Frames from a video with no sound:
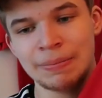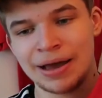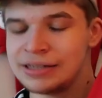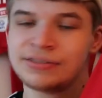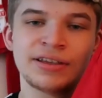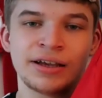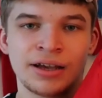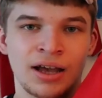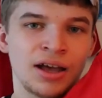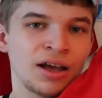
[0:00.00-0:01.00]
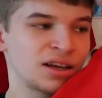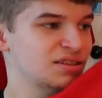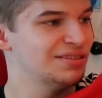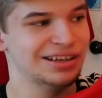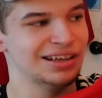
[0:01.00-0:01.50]
basic
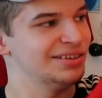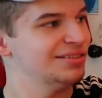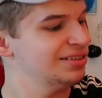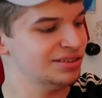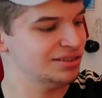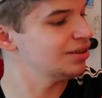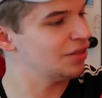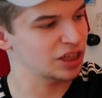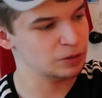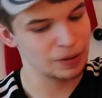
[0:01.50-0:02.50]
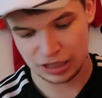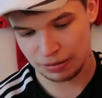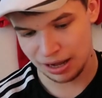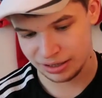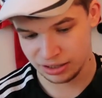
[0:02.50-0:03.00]
and there's nothing special
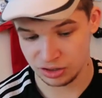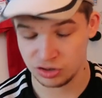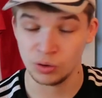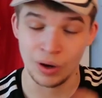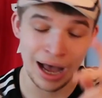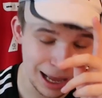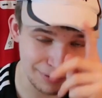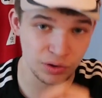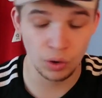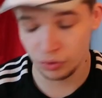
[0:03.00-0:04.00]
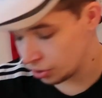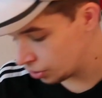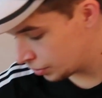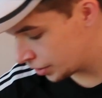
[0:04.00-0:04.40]
about it at all. I have got the new